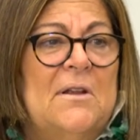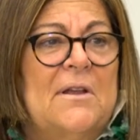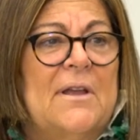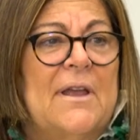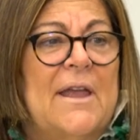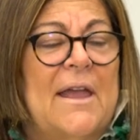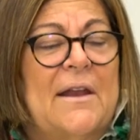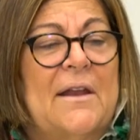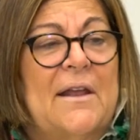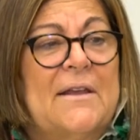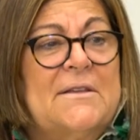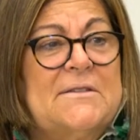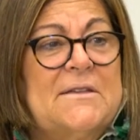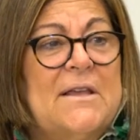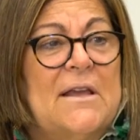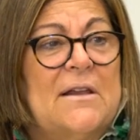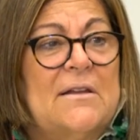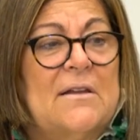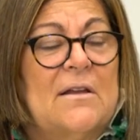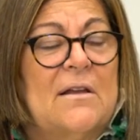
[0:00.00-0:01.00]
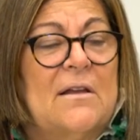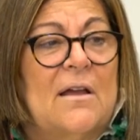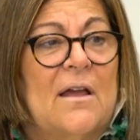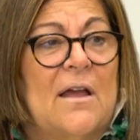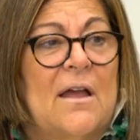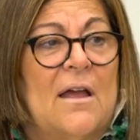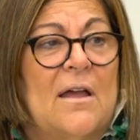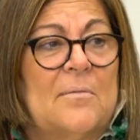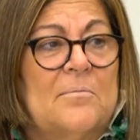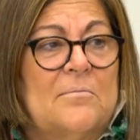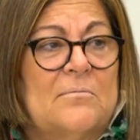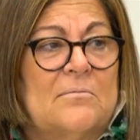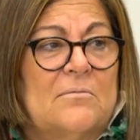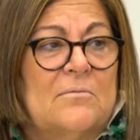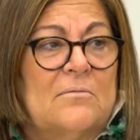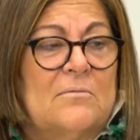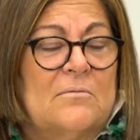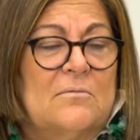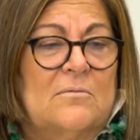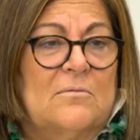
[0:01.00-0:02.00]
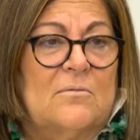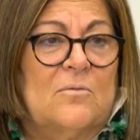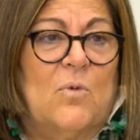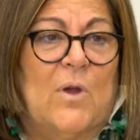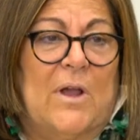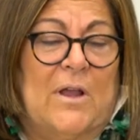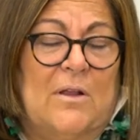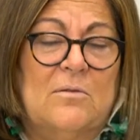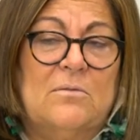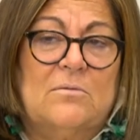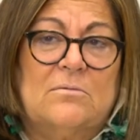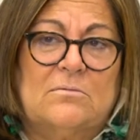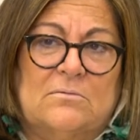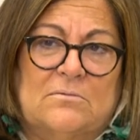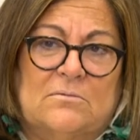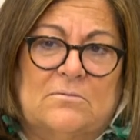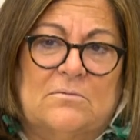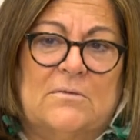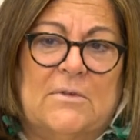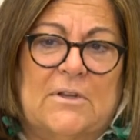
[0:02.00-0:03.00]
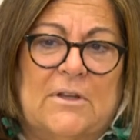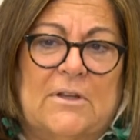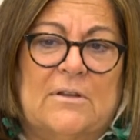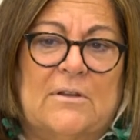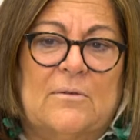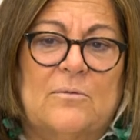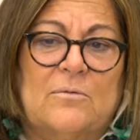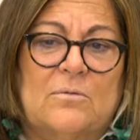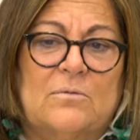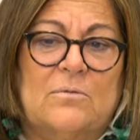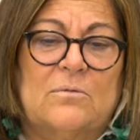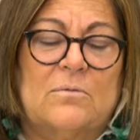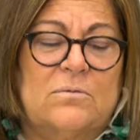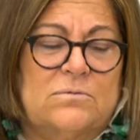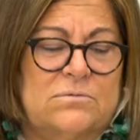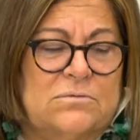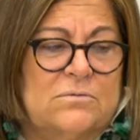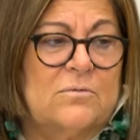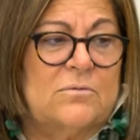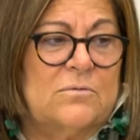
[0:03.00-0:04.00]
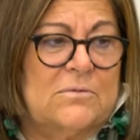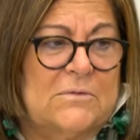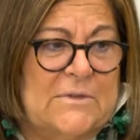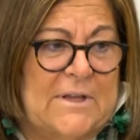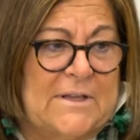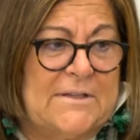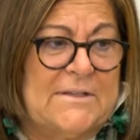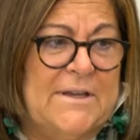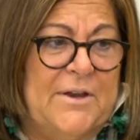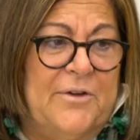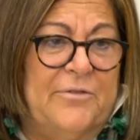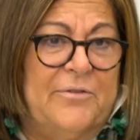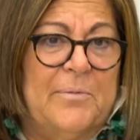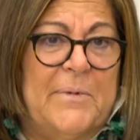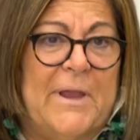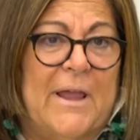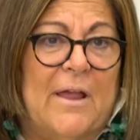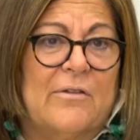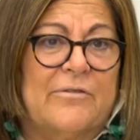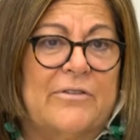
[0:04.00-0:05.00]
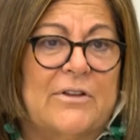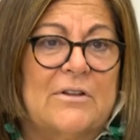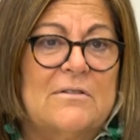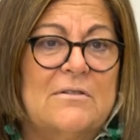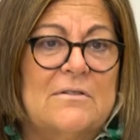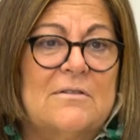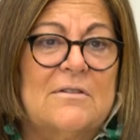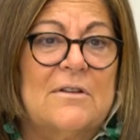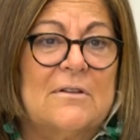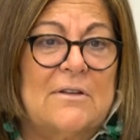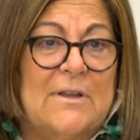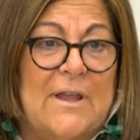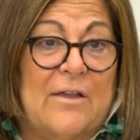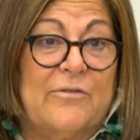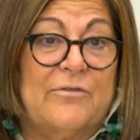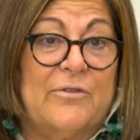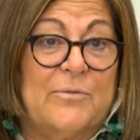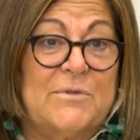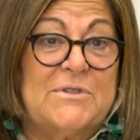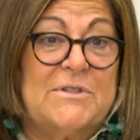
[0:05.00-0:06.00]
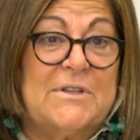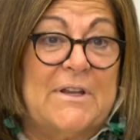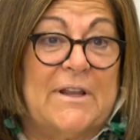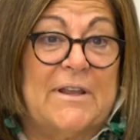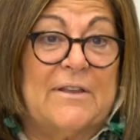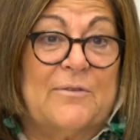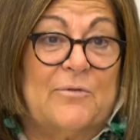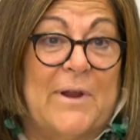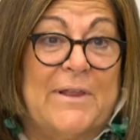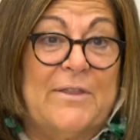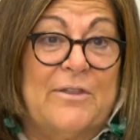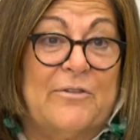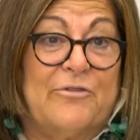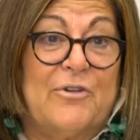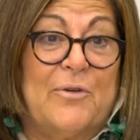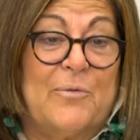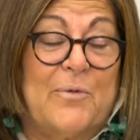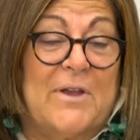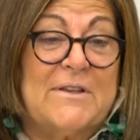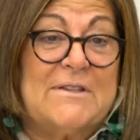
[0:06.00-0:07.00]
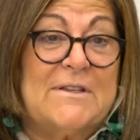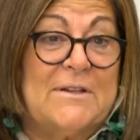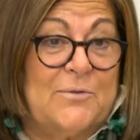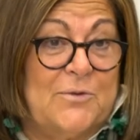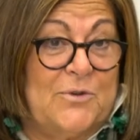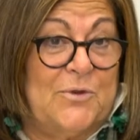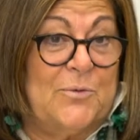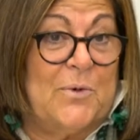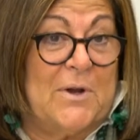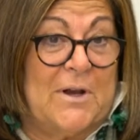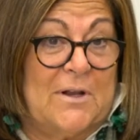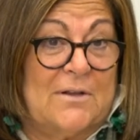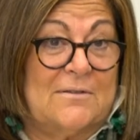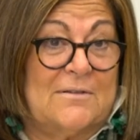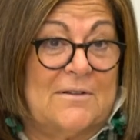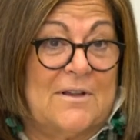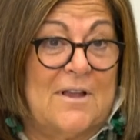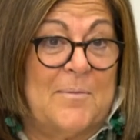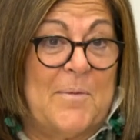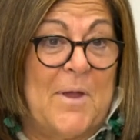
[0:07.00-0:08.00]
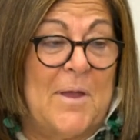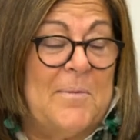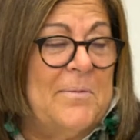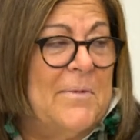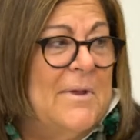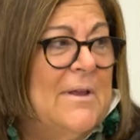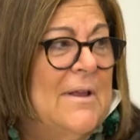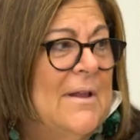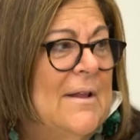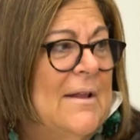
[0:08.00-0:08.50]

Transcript: And I said, well, let's hear from Calvin. So Calvin was sitting right in the front row. I said, "Do you want to come up?"